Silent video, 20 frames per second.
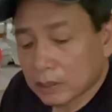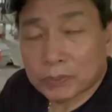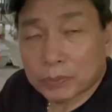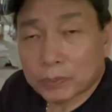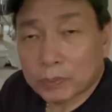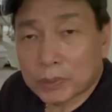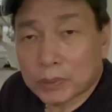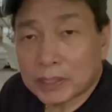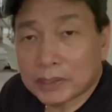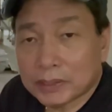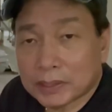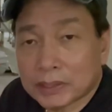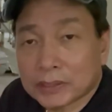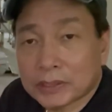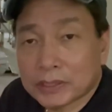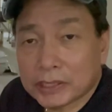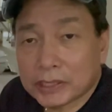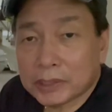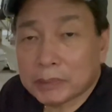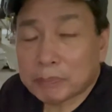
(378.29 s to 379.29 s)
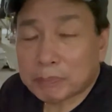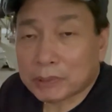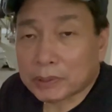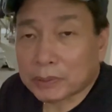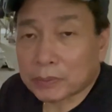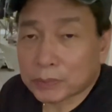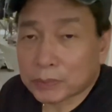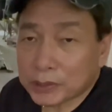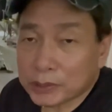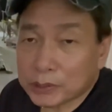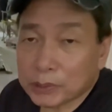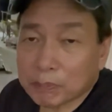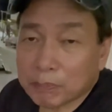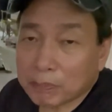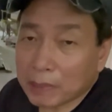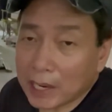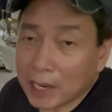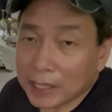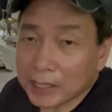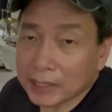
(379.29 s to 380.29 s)
One, they're cheaper when you're
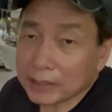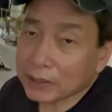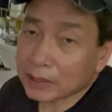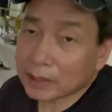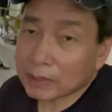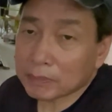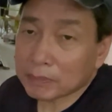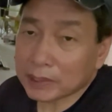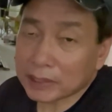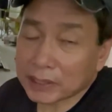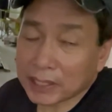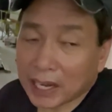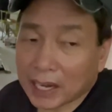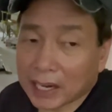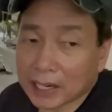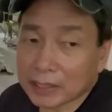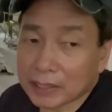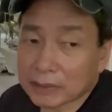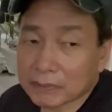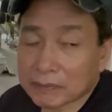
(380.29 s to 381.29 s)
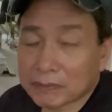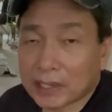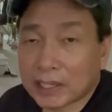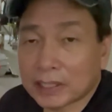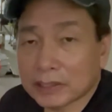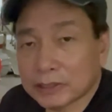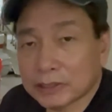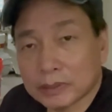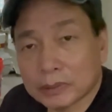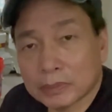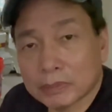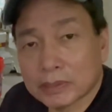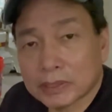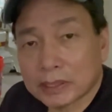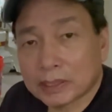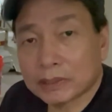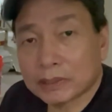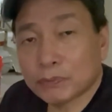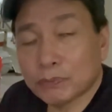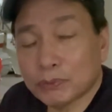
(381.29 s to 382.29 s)
buying them in higher volumes,
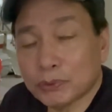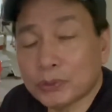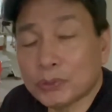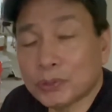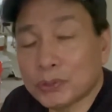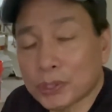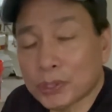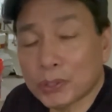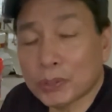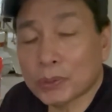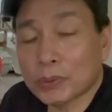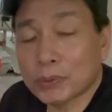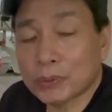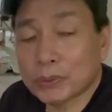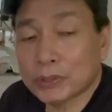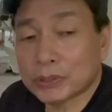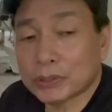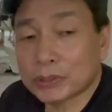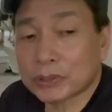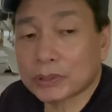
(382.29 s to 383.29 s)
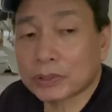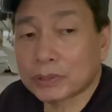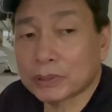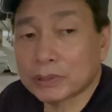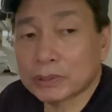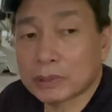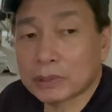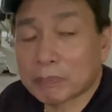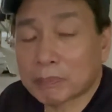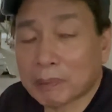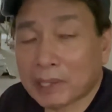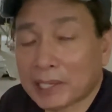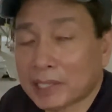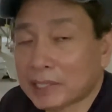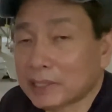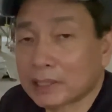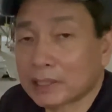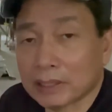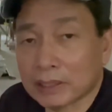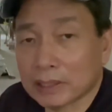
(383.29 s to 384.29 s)
and if you know you're going to
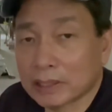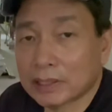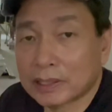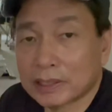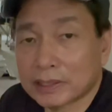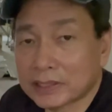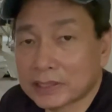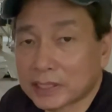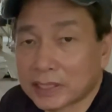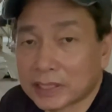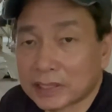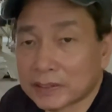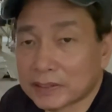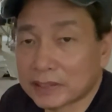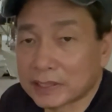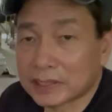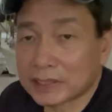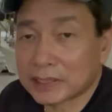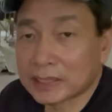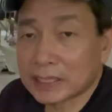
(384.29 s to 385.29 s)
paint a large area,